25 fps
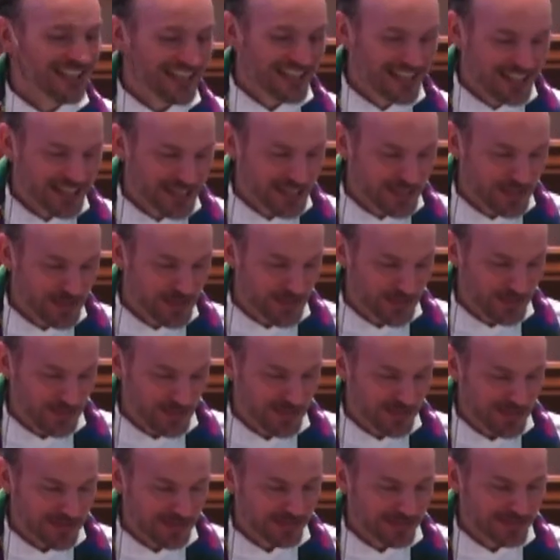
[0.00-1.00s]
in you?
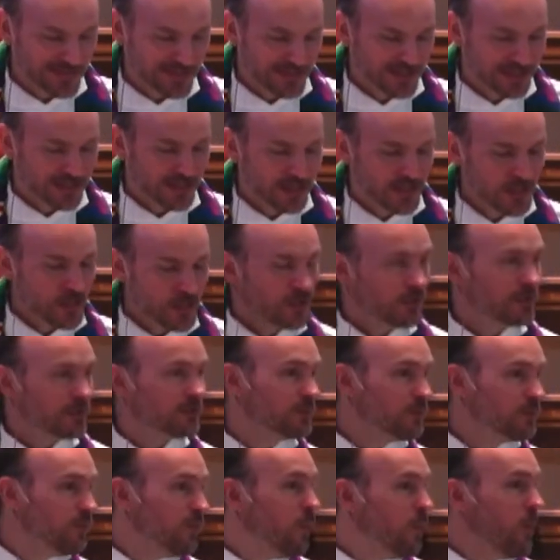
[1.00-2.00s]

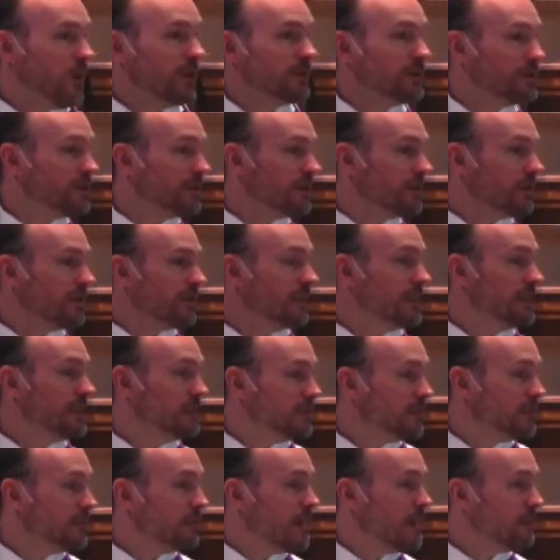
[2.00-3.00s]
Wonder
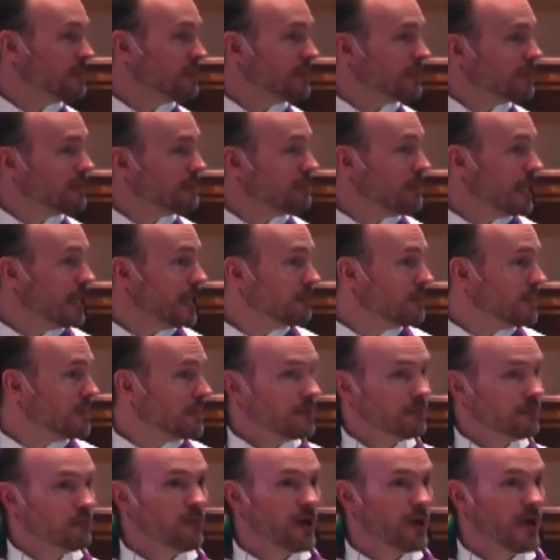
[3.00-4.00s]
interrupted
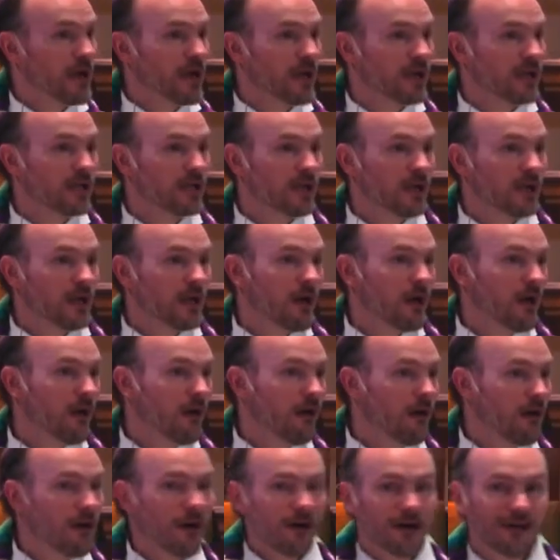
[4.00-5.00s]
maybe by awe.